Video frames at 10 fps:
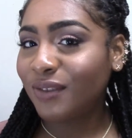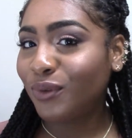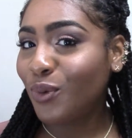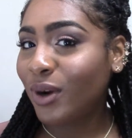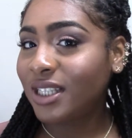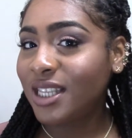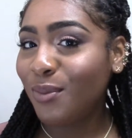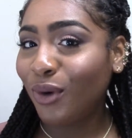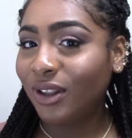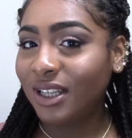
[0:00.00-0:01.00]
If you want to see
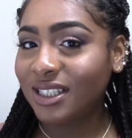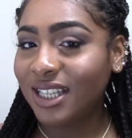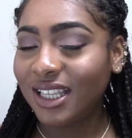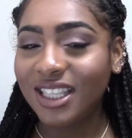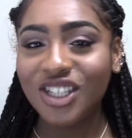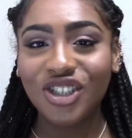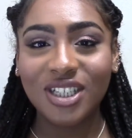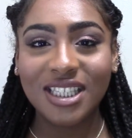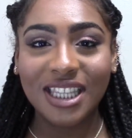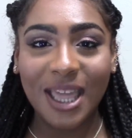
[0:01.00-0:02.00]
more looks like this,
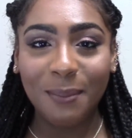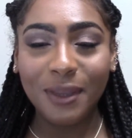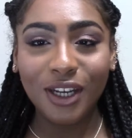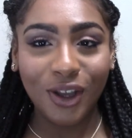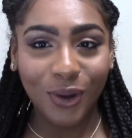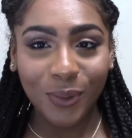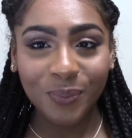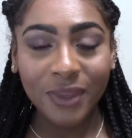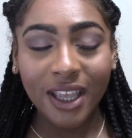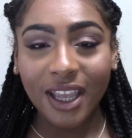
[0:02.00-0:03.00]
just let me know.